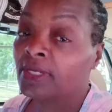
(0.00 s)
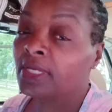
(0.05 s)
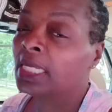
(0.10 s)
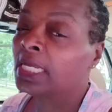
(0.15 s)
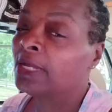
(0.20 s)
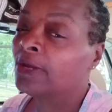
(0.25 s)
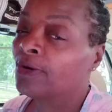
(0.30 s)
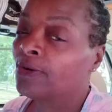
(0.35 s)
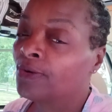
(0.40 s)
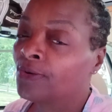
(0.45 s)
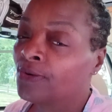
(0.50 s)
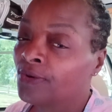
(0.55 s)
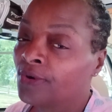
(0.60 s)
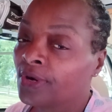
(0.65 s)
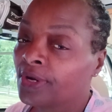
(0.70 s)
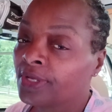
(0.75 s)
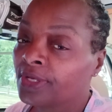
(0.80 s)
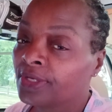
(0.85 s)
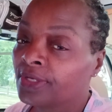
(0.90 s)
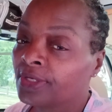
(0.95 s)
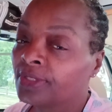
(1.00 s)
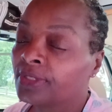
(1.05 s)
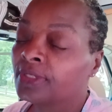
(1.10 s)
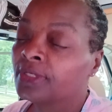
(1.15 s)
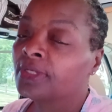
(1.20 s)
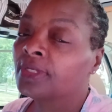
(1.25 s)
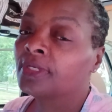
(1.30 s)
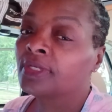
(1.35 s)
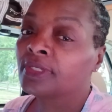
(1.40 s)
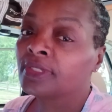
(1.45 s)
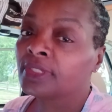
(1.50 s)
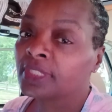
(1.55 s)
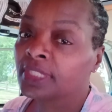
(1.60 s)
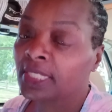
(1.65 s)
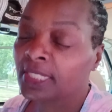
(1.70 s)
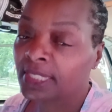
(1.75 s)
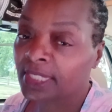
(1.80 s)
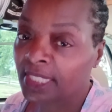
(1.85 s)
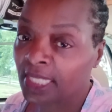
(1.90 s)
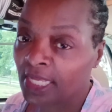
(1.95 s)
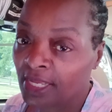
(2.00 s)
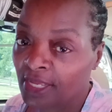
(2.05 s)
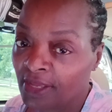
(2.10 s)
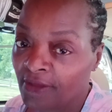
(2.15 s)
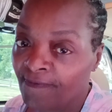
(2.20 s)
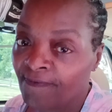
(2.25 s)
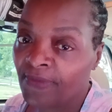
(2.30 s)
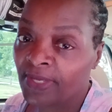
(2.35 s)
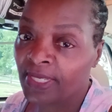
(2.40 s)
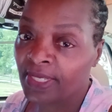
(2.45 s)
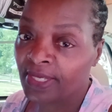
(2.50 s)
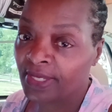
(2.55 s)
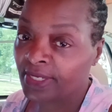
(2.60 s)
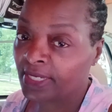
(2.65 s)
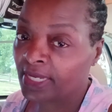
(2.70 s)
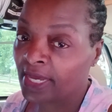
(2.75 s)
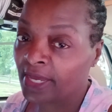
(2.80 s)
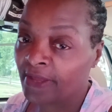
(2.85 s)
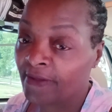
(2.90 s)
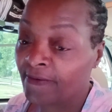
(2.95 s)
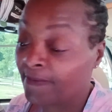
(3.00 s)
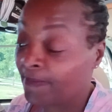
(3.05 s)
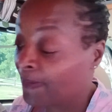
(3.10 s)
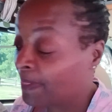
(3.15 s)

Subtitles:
in order to stay in van life.